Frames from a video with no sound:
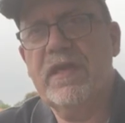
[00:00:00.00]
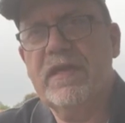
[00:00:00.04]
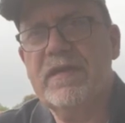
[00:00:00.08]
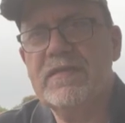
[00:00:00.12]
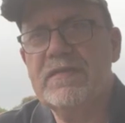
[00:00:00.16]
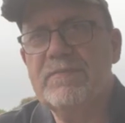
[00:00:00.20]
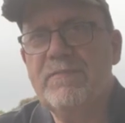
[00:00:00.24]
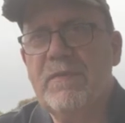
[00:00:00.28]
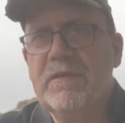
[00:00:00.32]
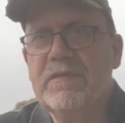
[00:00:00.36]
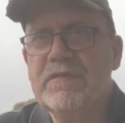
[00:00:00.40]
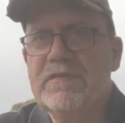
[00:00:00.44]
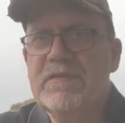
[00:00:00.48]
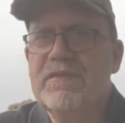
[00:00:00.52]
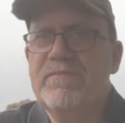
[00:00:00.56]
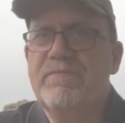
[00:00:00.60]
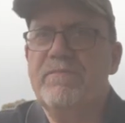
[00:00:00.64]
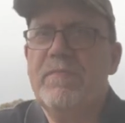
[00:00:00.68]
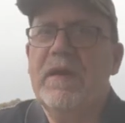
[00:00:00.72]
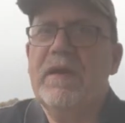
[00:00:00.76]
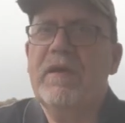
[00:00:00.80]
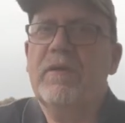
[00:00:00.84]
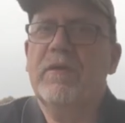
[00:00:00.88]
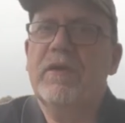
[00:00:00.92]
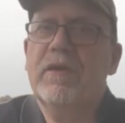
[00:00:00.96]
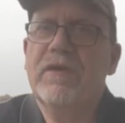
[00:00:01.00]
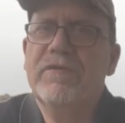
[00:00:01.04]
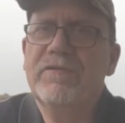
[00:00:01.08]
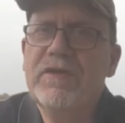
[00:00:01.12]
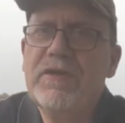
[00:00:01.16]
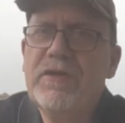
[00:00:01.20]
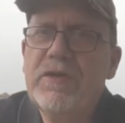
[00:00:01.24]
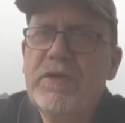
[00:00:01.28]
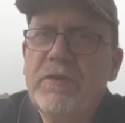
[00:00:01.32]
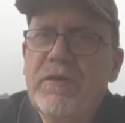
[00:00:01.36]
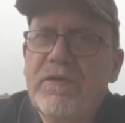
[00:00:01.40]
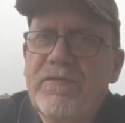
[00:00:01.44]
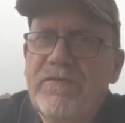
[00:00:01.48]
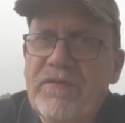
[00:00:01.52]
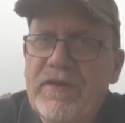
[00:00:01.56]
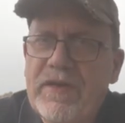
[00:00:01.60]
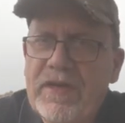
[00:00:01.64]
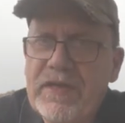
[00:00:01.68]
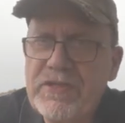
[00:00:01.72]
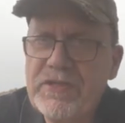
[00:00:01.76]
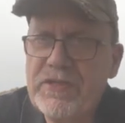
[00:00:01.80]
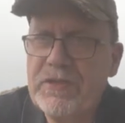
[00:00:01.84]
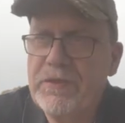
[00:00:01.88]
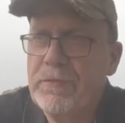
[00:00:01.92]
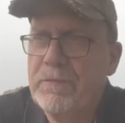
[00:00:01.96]
the expulsive power of a new
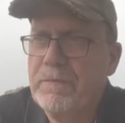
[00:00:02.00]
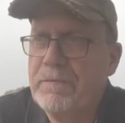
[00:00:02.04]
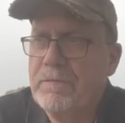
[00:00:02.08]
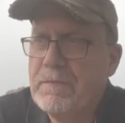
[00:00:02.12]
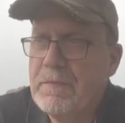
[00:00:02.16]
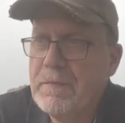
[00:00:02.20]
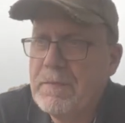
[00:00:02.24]
affection.